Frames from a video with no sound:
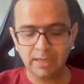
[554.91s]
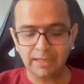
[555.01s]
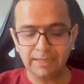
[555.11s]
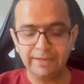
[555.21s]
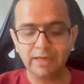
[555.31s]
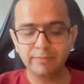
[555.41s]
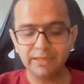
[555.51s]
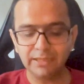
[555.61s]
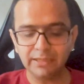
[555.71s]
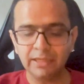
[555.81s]
India
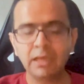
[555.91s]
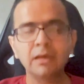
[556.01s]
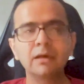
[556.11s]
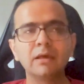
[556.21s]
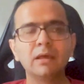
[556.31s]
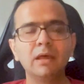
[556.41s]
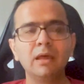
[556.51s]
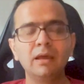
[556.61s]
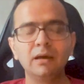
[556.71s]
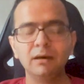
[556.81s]
being India,
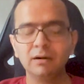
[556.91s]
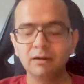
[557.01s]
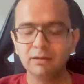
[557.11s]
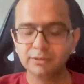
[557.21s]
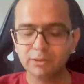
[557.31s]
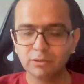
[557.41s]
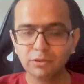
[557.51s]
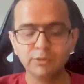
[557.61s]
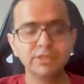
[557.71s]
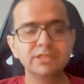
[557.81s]

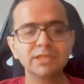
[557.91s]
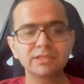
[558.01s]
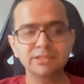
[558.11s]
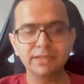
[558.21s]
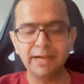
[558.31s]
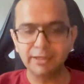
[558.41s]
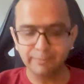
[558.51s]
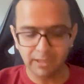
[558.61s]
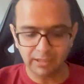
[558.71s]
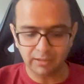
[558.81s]
logistics is a
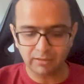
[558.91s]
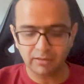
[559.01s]
nightmare.